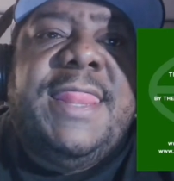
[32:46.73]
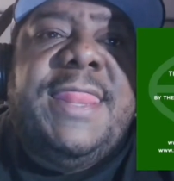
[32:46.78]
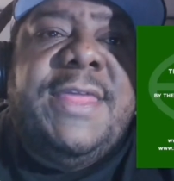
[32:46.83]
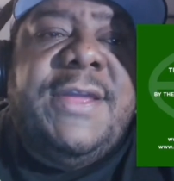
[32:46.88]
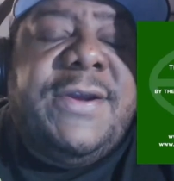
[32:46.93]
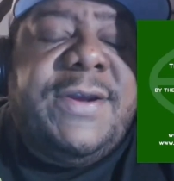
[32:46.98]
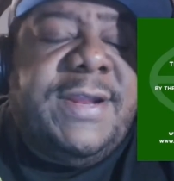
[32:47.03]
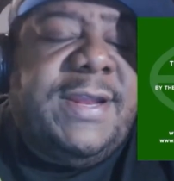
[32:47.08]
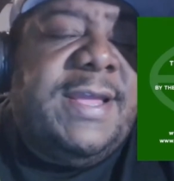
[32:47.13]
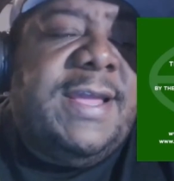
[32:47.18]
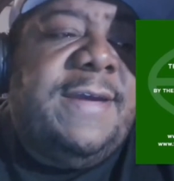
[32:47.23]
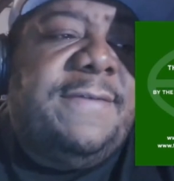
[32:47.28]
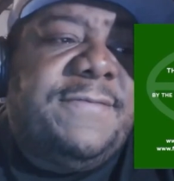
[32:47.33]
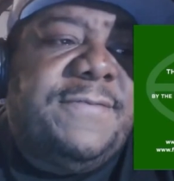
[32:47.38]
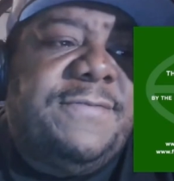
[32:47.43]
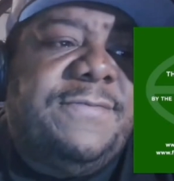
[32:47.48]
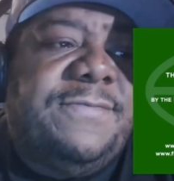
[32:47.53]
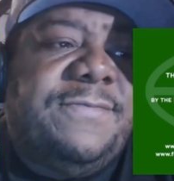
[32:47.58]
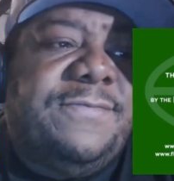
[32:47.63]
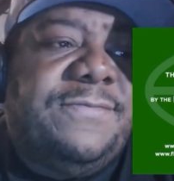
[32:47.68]
They're gonna have
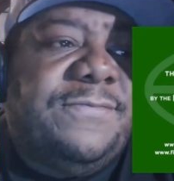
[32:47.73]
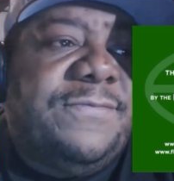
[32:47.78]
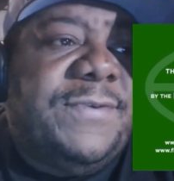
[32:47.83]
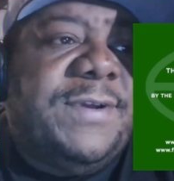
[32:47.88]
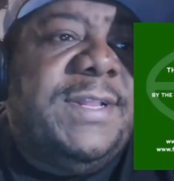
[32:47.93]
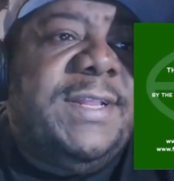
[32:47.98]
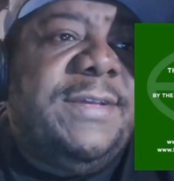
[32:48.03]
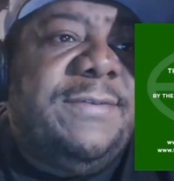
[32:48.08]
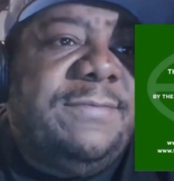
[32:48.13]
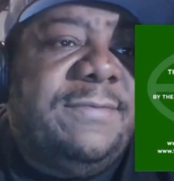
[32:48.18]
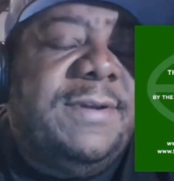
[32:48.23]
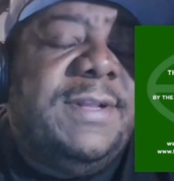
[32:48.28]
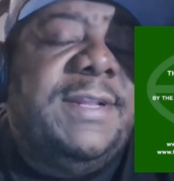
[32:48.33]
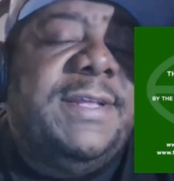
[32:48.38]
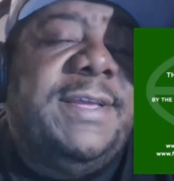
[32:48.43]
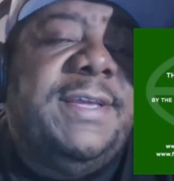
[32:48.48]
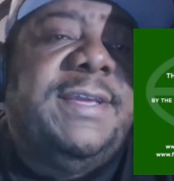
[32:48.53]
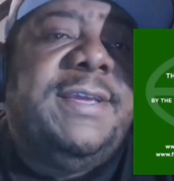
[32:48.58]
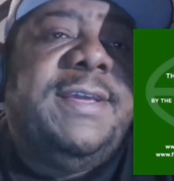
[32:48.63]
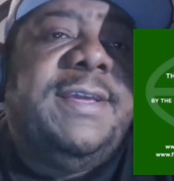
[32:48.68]
to
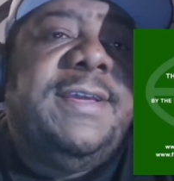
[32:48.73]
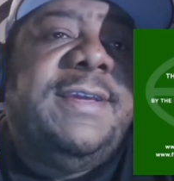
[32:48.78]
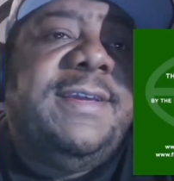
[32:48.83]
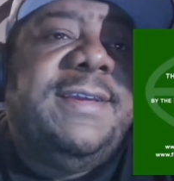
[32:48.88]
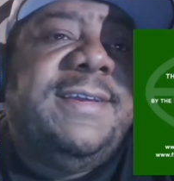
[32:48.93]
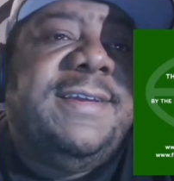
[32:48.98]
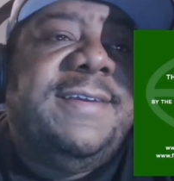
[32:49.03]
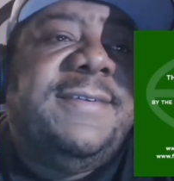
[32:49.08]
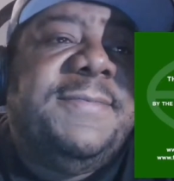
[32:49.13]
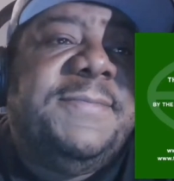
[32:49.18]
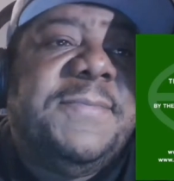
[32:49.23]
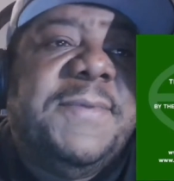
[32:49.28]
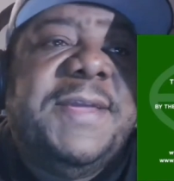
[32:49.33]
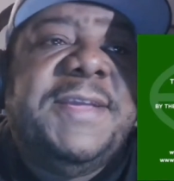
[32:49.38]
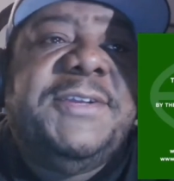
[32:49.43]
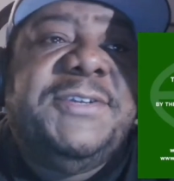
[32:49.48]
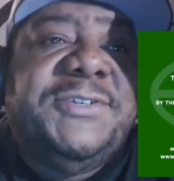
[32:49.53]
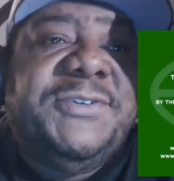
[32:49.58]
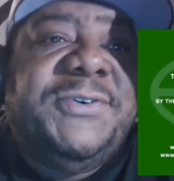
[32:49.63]
really make